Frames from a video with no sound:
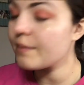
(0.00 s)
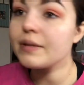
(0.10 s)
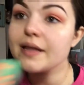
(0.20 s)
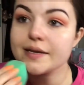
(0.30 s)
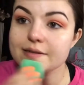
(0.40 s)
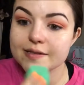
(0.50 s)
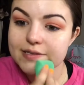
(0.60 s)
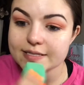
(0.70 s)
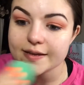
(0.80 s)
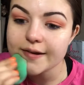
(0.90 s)
Blend
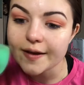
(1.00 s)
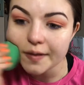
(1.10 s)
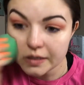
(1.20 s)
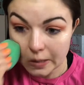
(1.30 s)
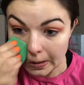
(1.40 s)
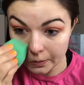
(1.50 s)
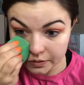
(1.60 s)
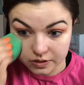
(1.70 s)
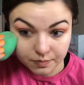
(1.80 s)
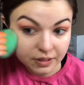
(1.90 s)
this in. I like to
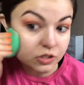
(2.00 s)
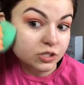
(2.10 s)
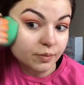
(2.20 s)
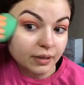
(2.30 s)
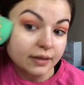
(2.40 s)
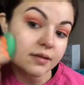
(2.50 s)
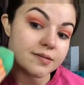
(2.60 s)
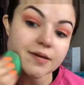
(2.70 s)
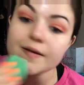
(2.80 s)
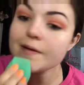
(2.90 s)
use a sponge to blend
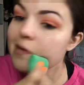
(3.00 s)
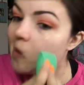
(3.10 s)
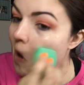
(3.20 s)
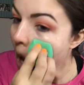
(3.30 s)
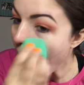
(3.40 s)
these in.